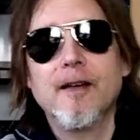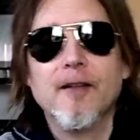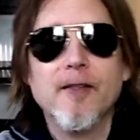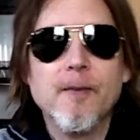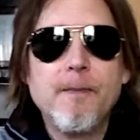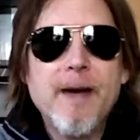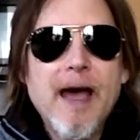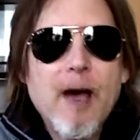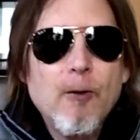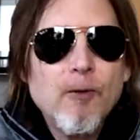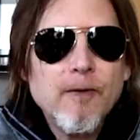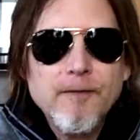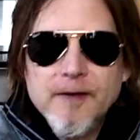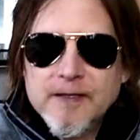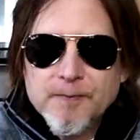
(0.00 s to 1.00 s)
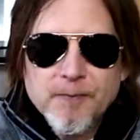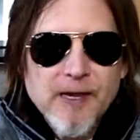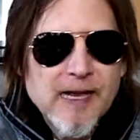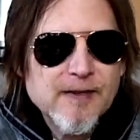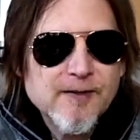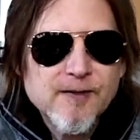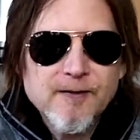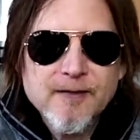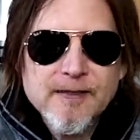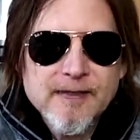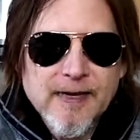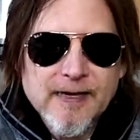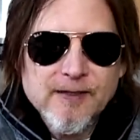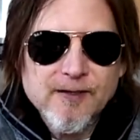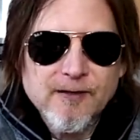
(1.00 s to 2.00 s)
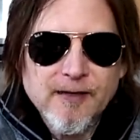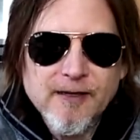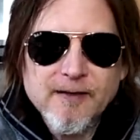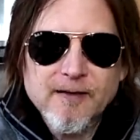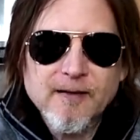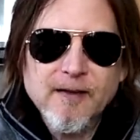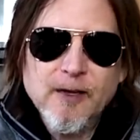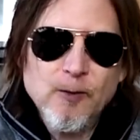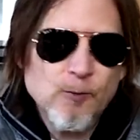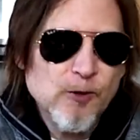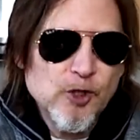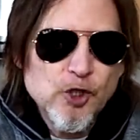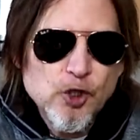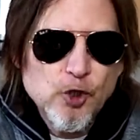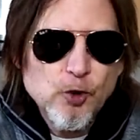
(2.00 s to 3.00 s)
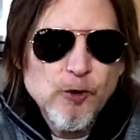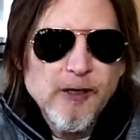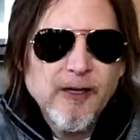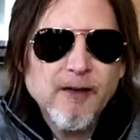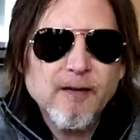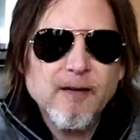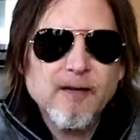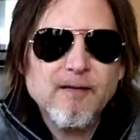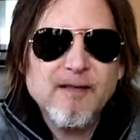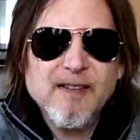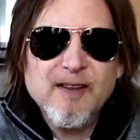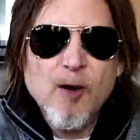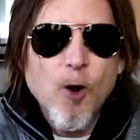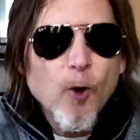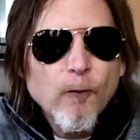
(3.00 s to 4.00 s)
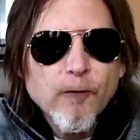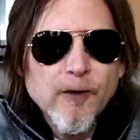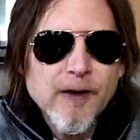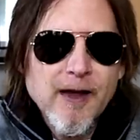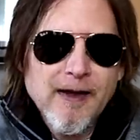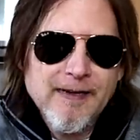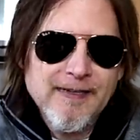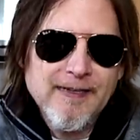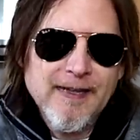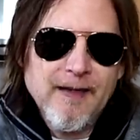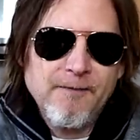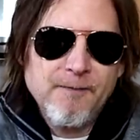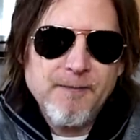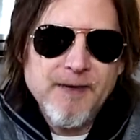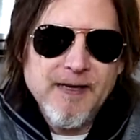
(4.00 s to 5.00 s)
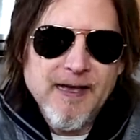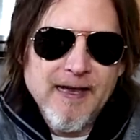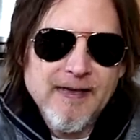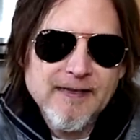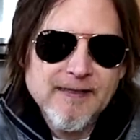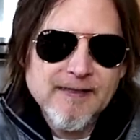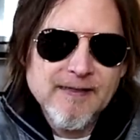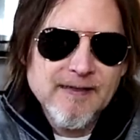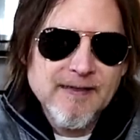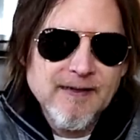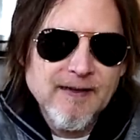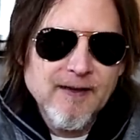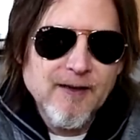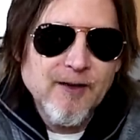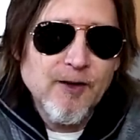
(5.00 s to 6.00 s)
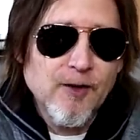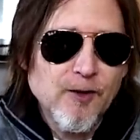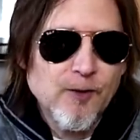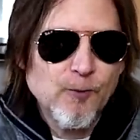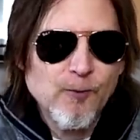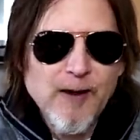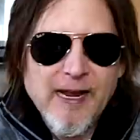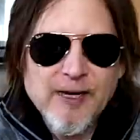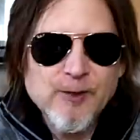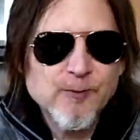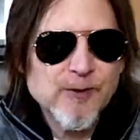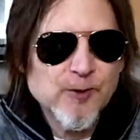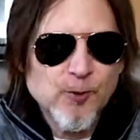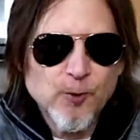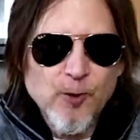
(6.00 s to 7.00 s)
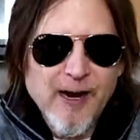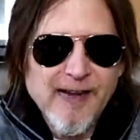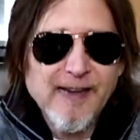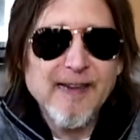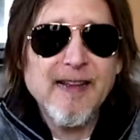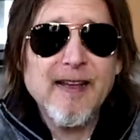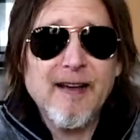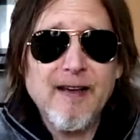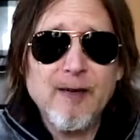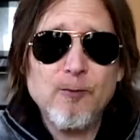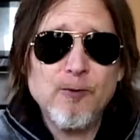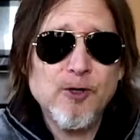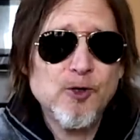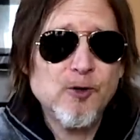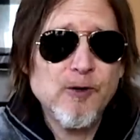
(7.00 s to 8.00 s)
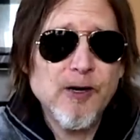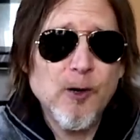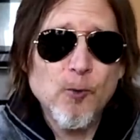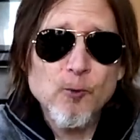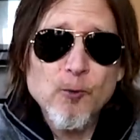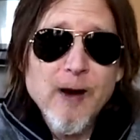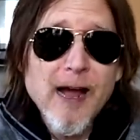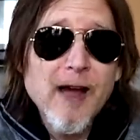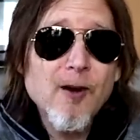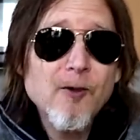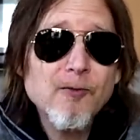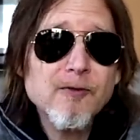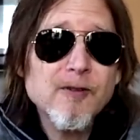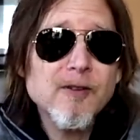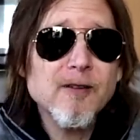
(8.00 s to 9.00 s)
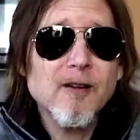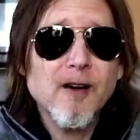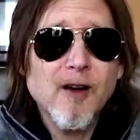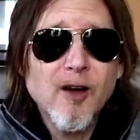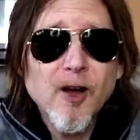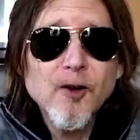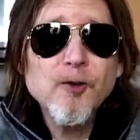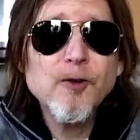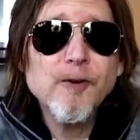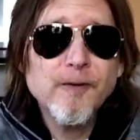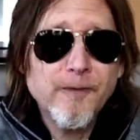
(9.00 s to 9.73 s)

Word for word: the power of this blaster is excellent. It was shooting over ninety F P S. The range was great. It was shooting around one hundred